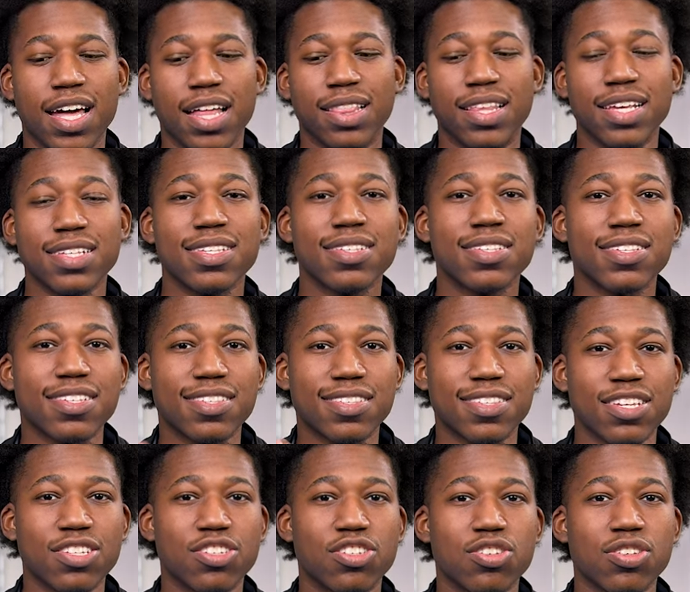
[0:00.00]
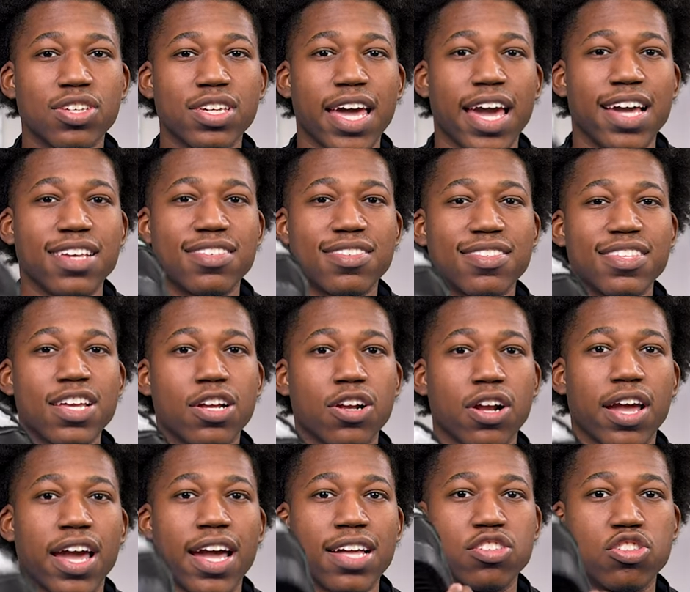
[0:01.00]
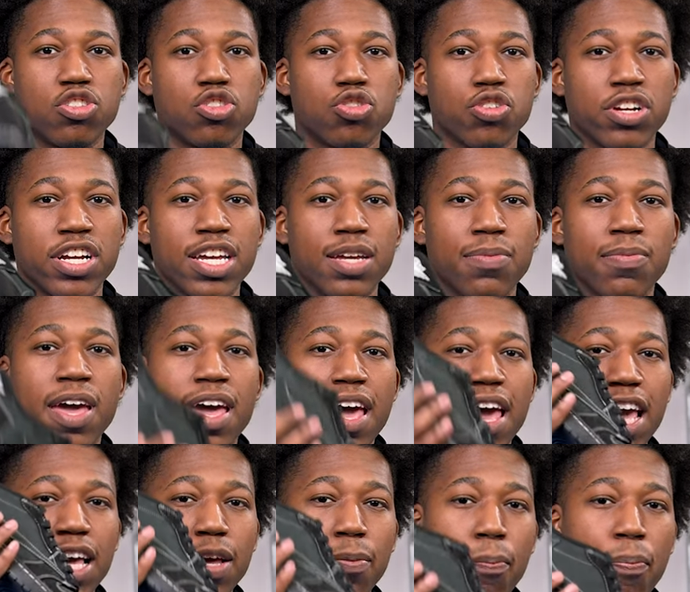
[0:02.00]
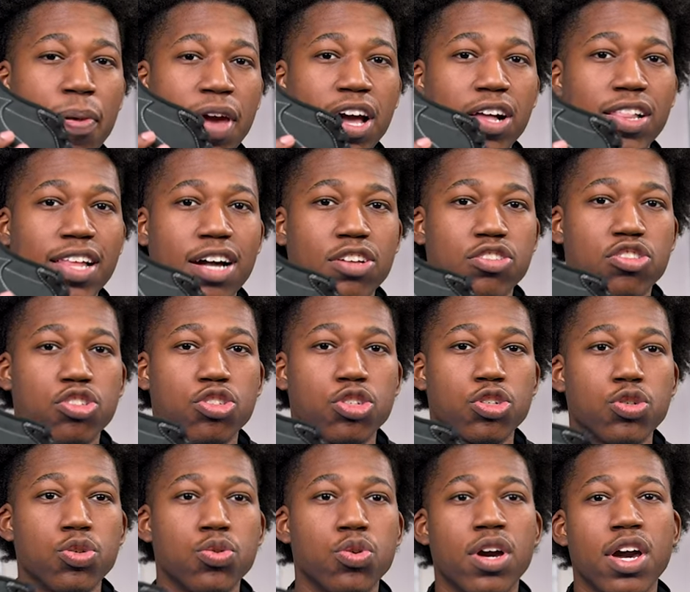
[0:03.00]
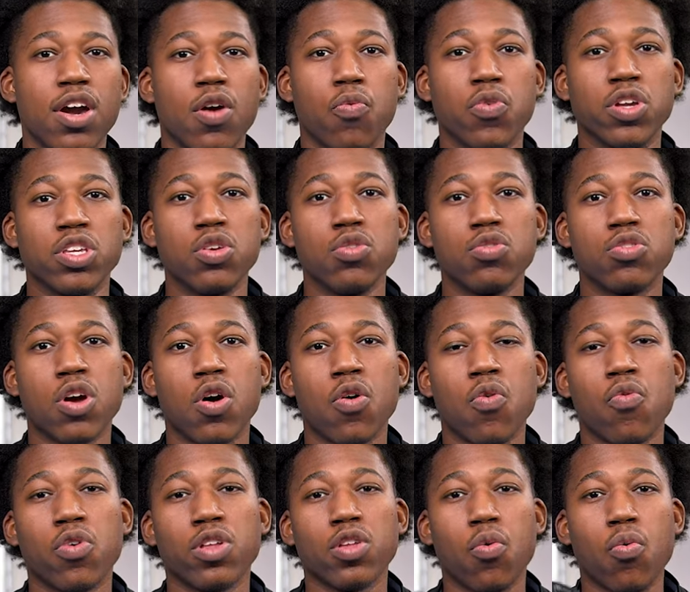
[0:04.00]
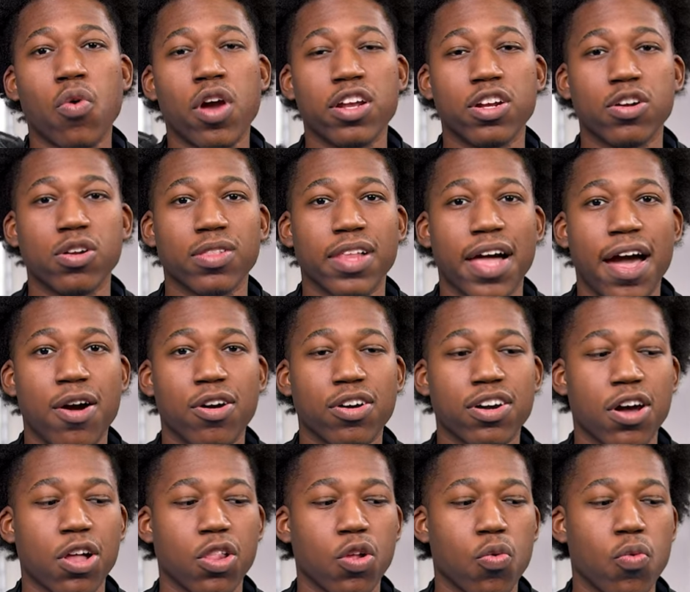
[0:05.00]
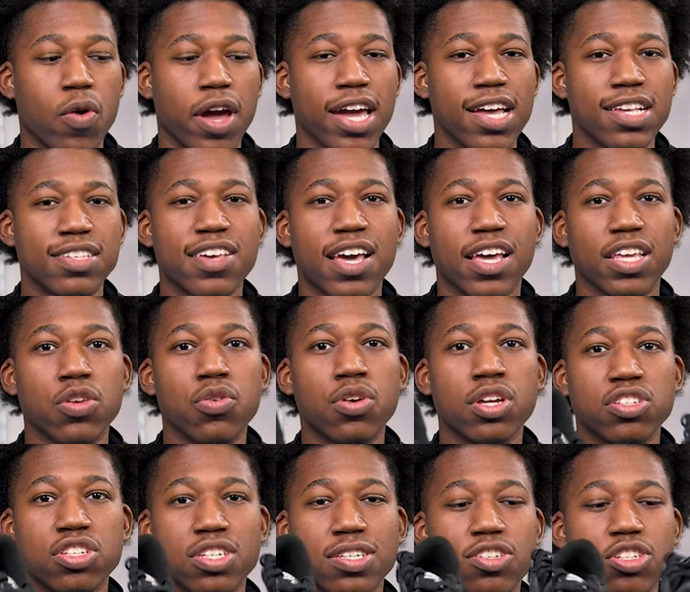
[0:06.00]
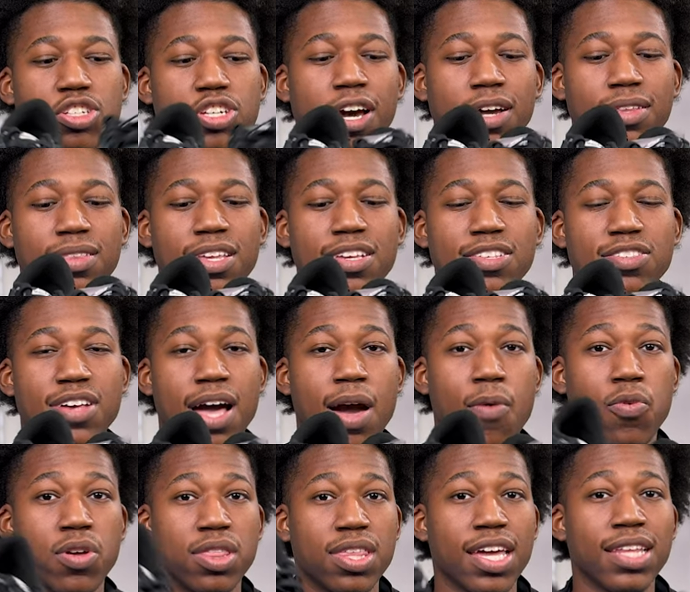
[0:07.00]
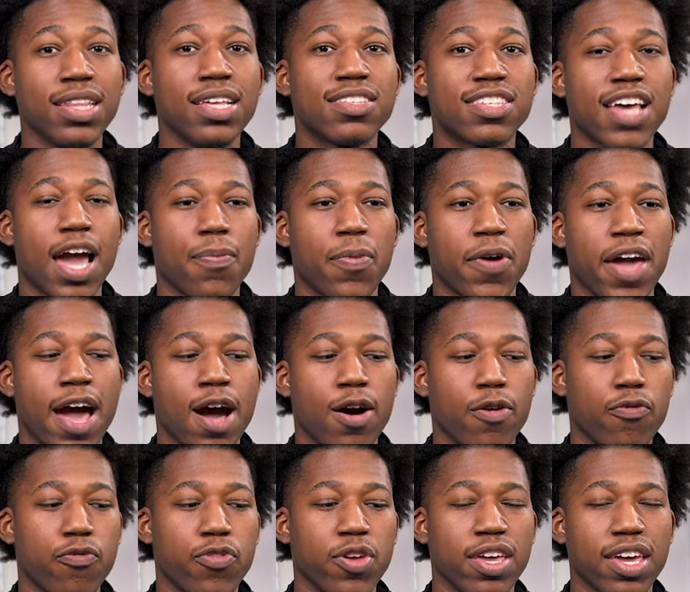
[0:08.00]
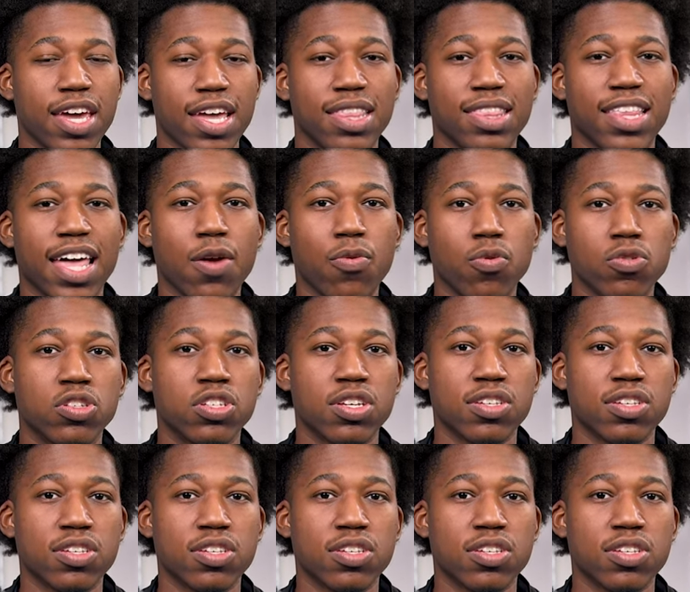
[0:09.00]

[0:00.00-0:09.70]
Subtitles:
This is essentially a sneakerhead's dream, a bailout shoe. When you don't want to wear your loud colorways, you can just chuck these on with any type of outfit and they will